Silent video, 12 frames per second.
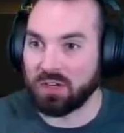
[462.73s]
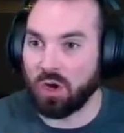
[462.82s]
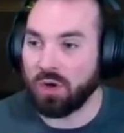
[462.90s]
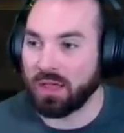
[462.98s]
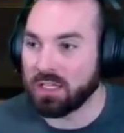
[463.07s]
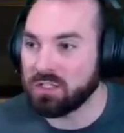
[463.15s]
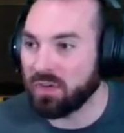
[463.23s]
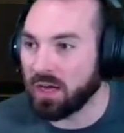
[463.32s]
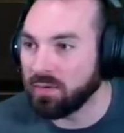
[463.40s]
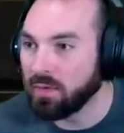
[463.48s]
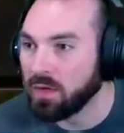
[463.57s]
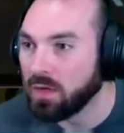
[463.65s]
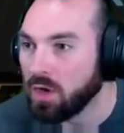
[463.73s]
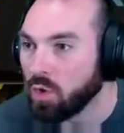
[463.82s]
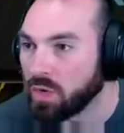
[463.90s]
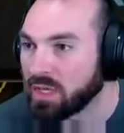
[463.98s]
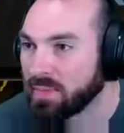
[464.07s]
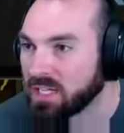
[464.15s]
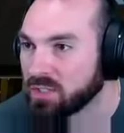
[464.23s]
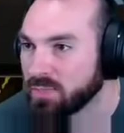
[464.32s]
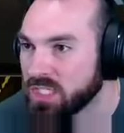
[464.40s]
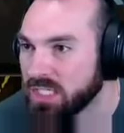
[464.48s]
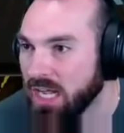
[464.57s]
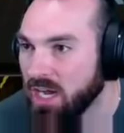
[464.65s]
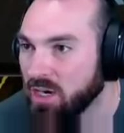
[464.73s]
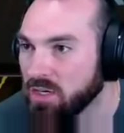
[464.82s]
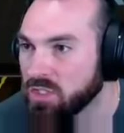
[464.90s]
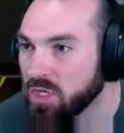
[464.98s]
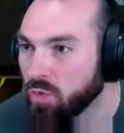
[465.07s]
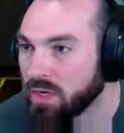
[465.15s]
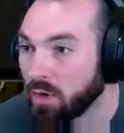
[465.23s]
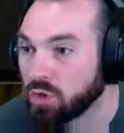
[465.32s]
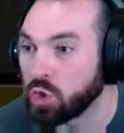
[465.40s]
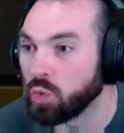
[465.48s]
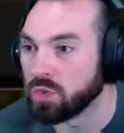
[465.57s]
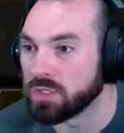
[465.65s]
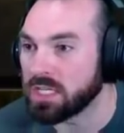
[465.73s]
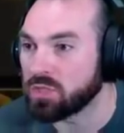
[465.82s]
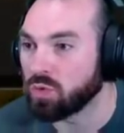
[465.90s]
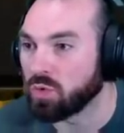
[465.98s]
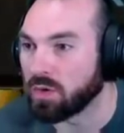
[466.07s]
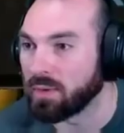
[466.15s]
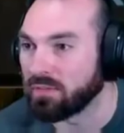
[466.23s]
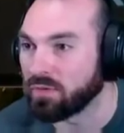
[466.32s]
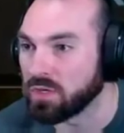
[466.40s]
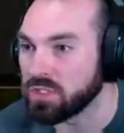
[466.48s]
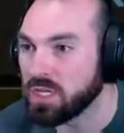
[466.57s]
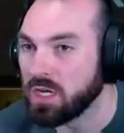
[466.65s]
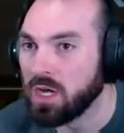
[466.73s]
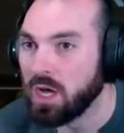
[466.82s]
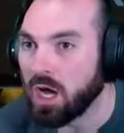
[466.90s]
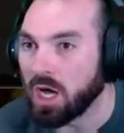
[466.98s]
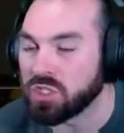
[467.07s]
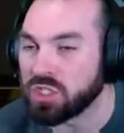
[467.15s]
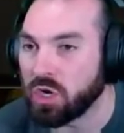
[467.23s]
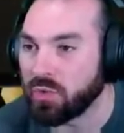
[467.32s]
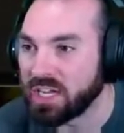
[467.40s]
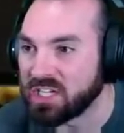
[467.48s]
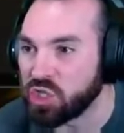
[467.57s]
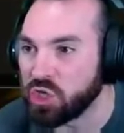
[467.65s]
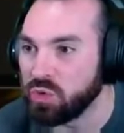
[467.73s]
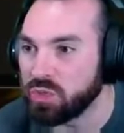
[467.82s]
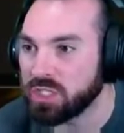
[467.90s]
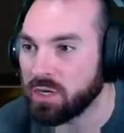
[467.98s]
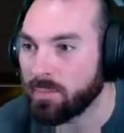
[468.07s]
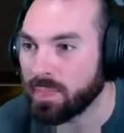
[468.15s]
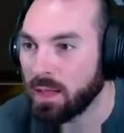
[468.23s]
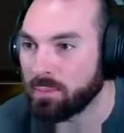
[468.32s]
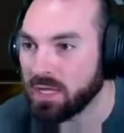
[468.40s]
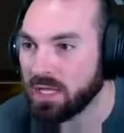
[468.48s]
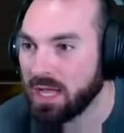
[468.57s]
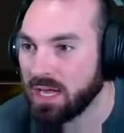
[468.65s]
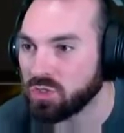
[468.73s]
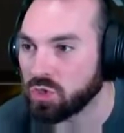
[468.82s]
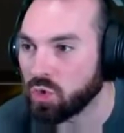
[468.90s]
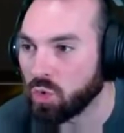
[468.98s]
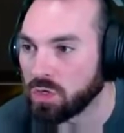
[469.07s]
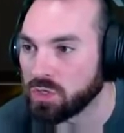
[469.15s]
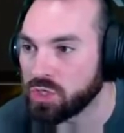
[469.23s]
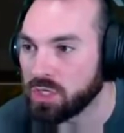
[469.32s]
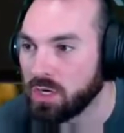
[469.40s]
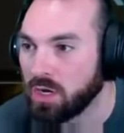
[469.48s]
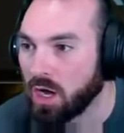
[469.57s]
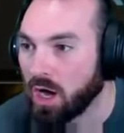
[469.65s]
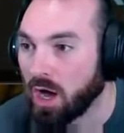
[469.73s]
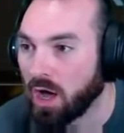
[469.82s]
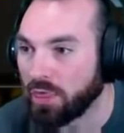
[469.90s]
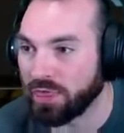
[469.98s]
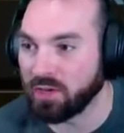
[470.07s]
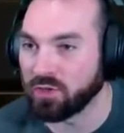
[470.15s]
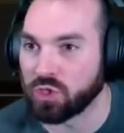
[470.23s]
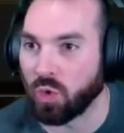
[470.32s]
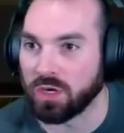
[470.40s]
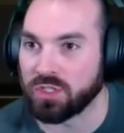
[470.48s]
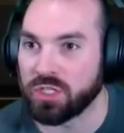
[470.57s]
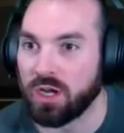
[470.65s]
Okay, that's fine. Mm -hmm. We can make some stairs. We can, tools. That's what we want to make first. A stone hatchute, a pickaxe, a torch, a thunder torch.